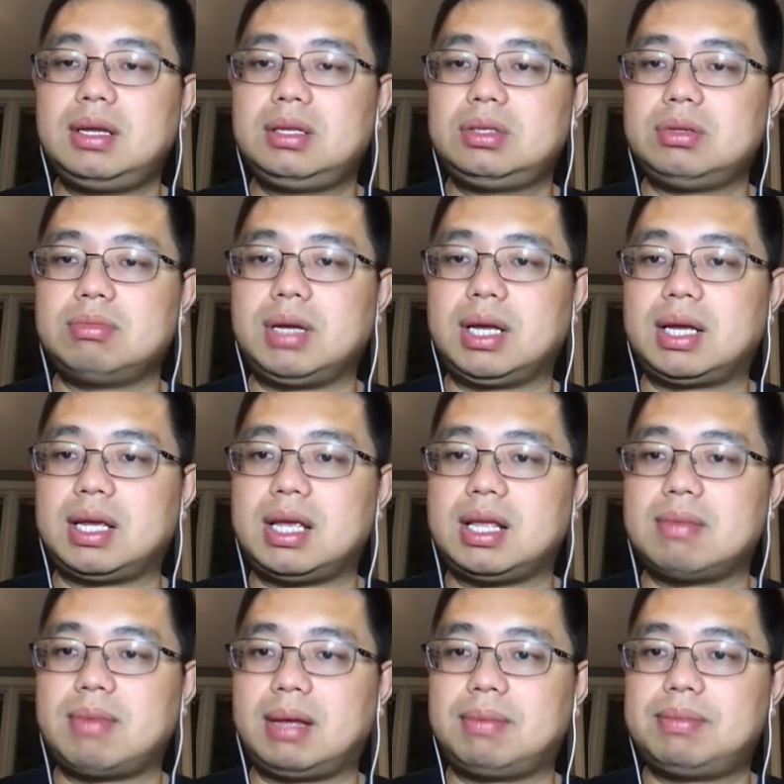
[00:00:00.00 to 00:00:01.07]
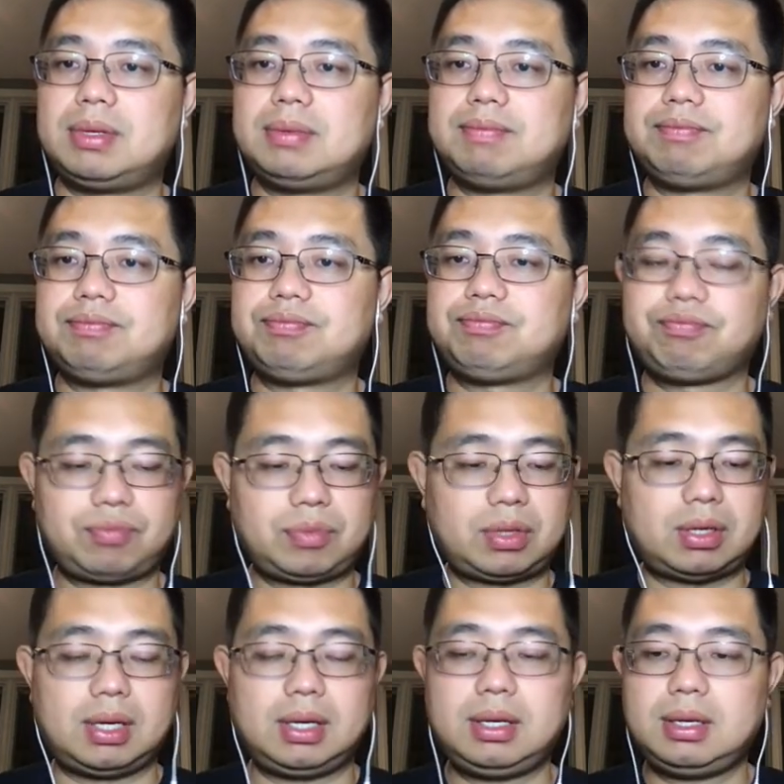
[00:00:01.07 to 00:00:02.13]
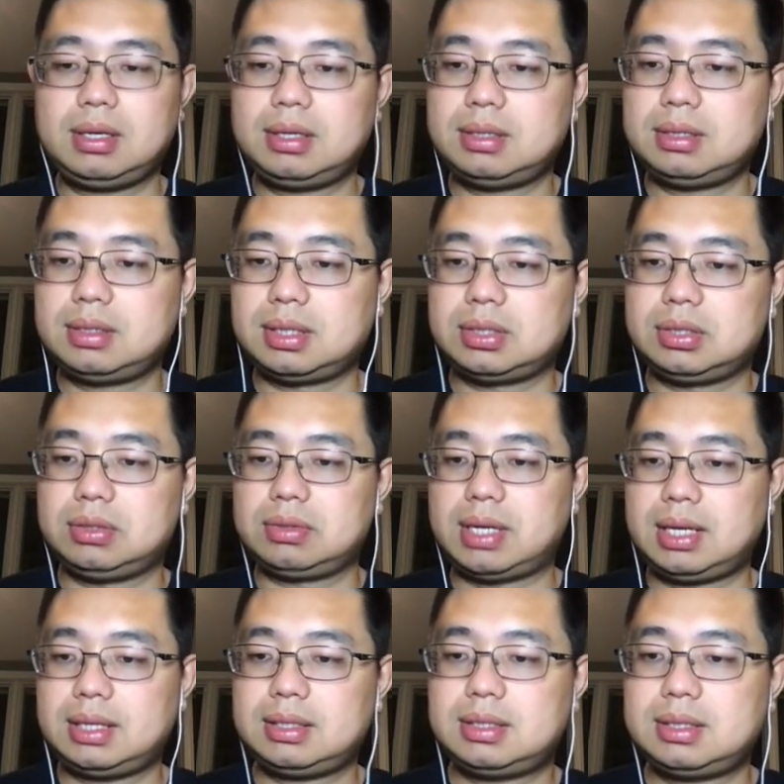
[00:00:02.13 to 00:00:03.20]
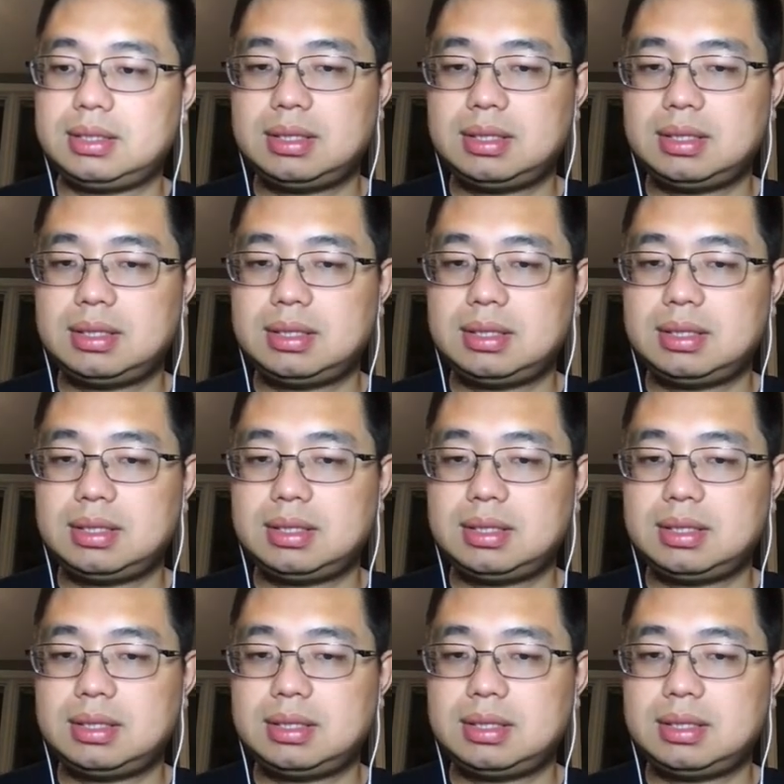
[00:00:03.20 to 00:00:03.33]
to make a heat map. Okay, let's do that.